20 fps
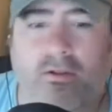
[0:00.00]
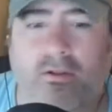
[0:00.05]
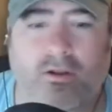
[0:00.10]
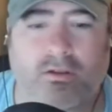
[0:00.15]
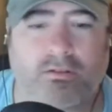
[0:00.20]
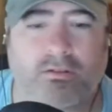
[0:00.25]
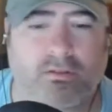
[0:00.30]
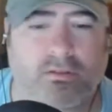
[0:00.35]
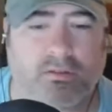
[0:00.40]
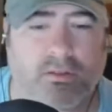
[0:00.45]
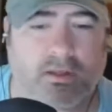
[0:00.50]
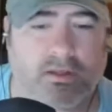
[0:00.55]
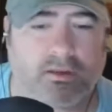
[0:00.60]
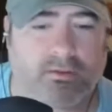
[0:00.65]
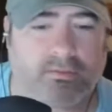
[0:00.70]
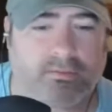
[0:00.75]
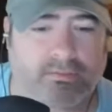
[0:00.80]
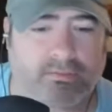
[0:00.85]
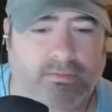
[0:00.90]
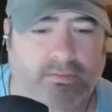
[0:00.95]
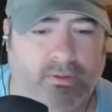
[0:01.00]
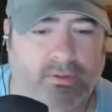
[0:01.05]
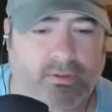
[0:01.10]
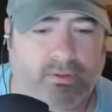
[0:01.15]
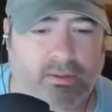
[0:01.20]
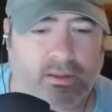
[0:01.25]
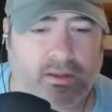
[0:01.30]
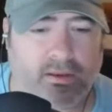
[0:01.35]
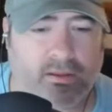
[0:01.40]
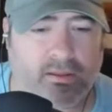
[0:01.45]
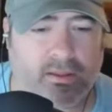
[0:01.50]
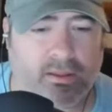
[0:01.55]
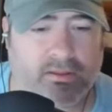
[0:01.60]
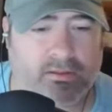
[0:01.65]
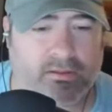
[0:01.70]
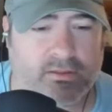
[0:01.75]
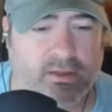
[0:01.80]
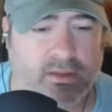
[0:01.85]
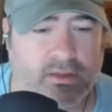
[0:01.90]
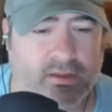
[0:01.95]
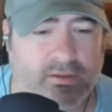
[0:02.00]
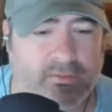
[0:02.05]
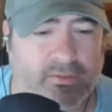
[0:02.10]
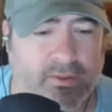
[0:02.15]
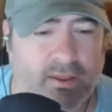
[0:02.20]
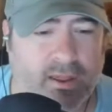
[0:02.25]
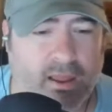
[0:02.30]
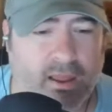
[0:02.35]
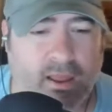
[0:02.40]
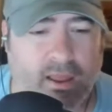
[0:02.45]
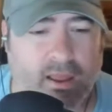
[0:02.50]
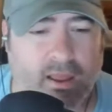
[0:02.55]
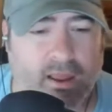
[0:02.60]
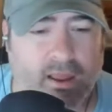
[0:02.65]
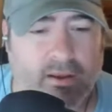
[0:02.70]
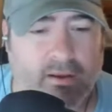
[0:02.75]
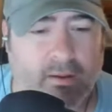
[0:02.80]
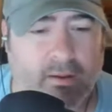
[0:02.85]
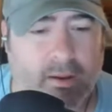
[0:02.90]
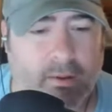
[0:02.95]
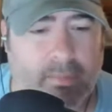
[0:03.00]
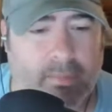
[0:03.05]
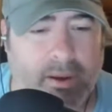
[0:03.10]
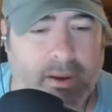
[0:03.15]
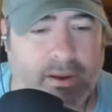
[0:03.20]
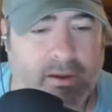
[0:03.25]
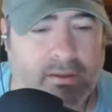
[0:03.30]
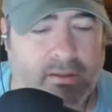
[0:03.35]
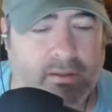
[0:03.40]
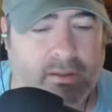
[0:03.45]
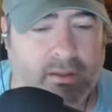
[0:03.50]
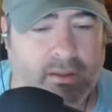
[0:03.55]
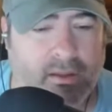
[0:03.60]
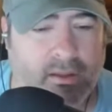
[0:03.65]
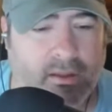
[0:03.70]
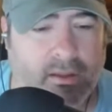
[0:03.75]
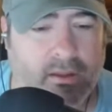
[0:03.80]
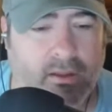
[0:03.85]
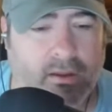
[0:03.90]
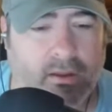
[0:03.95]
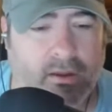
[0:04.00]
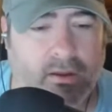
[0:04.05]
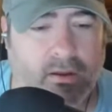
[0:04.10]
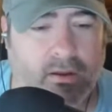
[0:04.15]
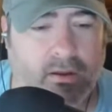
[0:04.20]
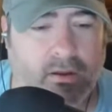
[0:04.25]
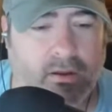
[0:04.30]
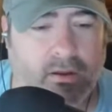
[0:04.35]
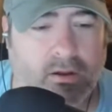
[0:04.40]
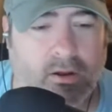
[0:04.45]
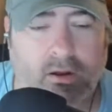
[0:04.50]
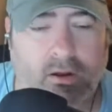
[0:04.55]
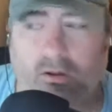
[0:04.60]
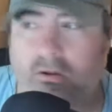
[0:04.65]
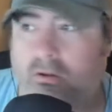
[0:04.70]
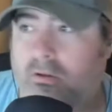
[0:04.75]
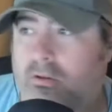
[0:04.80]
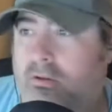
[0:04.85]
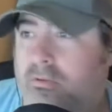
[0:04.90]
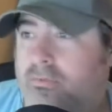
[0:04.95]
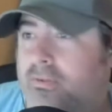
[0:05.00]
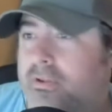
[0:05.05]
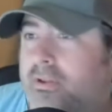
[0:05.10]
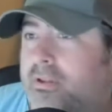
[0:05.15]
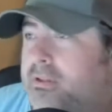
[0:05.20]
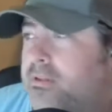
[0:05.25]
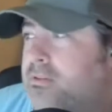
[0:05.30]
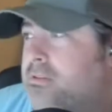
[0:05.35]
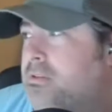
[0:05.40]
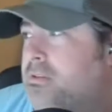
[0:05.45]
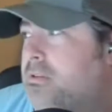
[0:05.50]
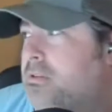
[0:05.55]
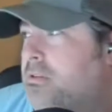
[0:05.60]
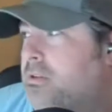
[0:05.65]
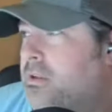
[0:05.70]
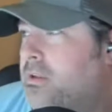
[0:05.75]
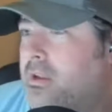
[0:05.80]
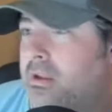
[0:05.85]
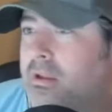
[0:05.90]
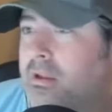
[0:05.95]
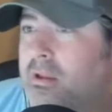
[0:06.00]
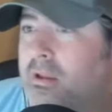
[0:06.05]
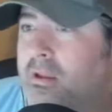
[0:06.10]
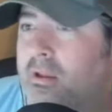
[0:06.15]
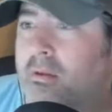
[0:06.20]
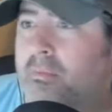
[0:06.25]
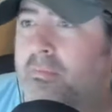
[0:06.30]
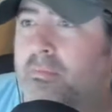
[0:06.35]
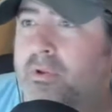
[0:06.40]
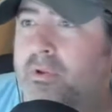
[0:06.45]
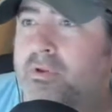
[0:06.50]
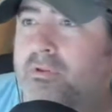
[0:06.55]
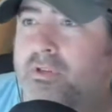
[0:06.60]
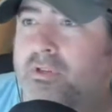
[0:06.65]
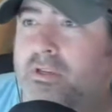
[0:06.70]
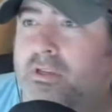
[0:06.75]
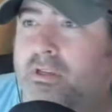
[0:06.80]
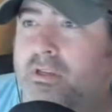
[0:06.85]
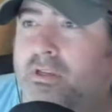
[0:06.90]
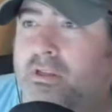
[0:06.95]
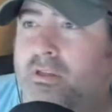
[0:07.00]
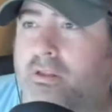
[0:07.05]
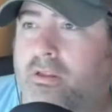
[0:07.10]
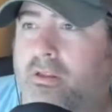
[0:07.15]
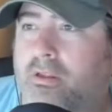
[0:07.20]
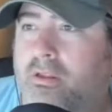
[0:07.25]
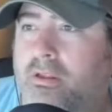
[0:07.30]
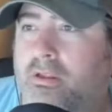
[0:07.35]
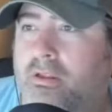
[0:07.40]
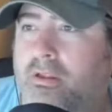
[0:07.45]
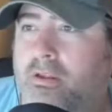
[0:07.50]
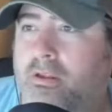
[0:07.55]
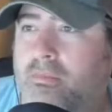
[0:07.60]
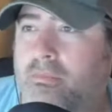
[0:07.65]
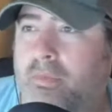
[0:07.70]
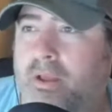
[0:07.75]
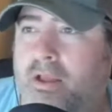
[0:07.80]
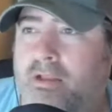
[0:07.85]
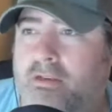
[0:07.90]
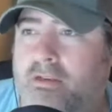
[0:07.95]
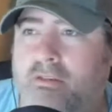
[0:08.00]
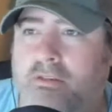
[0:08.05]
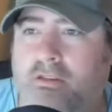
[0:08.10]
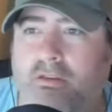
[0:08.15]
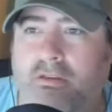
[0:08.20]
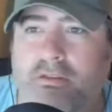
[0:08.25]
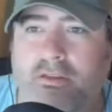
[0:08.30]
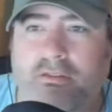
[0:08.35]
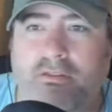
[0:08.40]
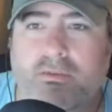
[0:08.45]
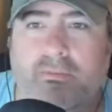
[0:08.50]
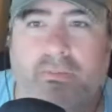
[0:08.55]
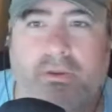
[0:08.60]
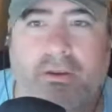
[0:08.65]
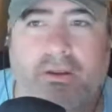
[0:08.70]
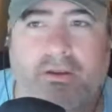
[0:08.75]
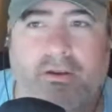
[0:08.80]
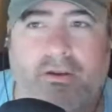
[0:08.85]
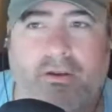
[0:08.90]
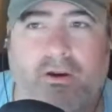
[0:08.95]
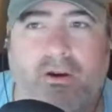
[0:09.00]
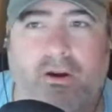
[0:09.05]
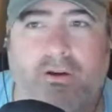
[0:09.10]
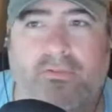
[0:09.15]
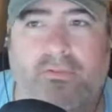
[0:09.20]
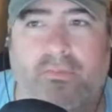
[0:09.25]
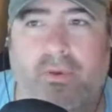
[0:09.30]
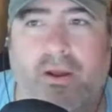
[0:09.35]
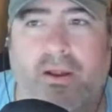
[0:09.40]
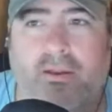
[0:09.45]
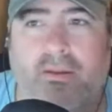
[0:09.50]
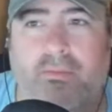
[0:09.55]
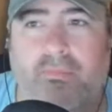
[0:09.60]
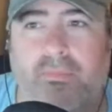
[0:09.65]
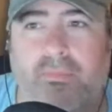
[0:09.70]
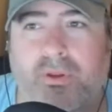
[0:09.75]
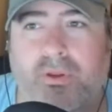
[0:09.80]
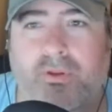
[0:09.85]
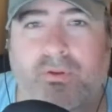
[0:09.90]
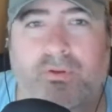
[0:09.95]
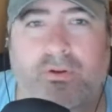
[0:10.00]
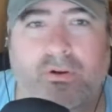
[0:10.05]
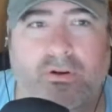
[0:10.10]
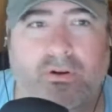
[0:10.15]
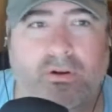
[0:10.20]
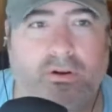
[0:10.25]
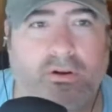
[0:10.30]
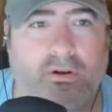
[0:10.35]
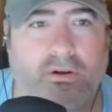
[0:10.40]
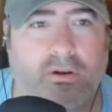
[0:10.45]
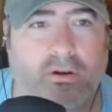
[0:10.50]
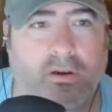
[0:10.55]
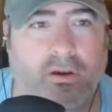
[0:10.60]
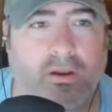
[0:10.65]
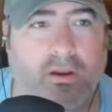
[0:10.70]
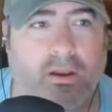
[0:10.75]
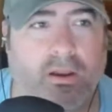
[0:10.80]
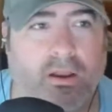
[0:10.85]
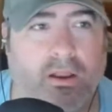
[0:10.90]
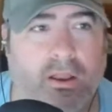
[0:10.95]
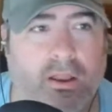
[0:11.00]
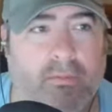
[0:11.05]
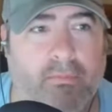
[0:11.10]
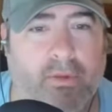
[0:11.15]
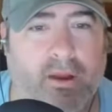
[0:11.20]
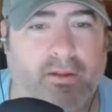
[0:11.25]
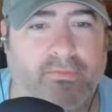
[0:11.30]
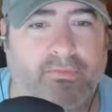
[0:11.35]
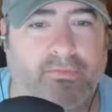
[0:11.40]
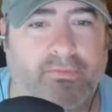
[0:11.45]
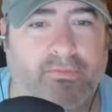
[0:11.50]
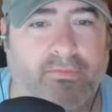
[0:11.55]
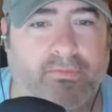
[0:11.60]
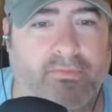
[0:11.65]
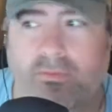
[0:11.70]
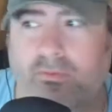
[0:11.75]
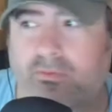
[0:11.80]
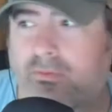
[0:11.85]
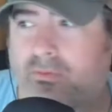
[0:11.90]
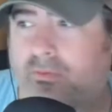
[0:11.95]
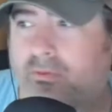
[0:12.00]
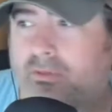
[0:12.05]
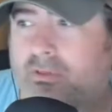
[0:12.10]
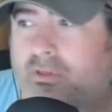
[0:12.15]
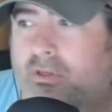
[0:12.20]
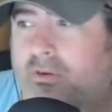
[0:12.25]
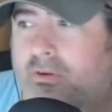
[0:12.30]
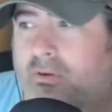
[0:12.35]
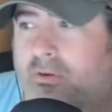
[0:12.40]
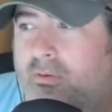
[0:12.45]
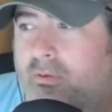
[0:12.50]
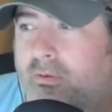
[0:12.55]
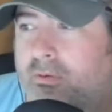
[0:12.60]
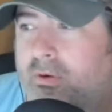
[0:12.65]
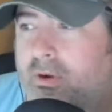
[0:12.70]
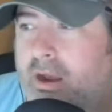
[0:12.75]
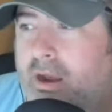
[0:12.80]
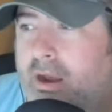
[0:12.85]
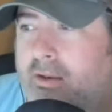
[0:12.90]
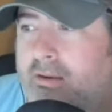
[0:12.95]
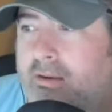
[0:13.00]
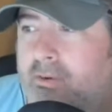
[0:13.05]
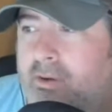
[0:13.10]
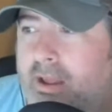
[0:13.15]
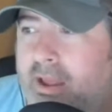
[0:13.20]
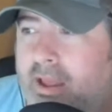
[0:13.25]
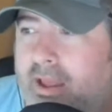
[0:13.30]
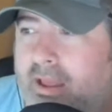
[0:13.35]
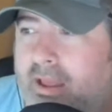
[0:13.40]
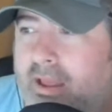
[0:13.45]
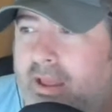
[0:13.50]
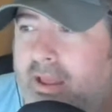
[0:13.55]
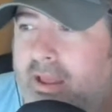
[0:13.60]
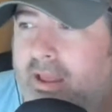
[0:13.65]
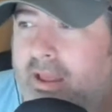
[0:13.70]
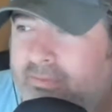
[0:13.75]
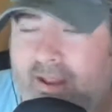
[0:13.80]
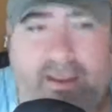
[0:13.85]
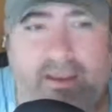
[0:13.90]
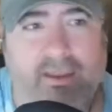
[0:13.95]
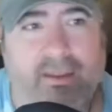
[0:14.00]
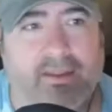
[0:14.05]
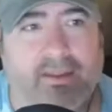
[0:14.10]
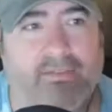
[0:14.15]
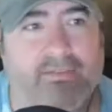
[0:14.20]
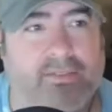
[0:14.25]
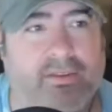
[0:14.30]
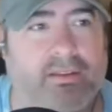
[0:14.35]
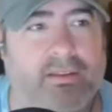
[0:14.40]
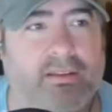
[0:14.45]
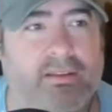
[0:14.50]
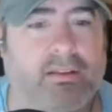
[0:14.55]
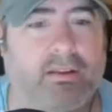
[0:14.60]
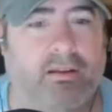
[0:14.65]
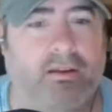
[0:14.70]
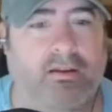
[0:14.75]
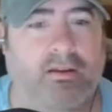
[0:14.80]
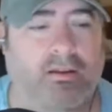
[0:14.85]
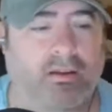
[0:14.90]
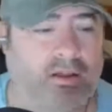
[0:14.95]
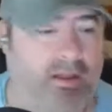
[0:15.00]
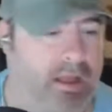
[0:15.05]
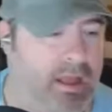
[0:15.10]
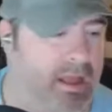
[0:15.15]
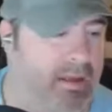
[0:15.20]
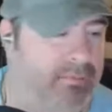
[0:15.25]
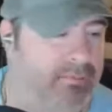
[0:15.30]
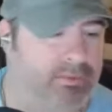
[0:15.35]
lost a lot of that stuff, and apparently all of his music magically disappeared off of my computer and my phone, so I don't have any of it. I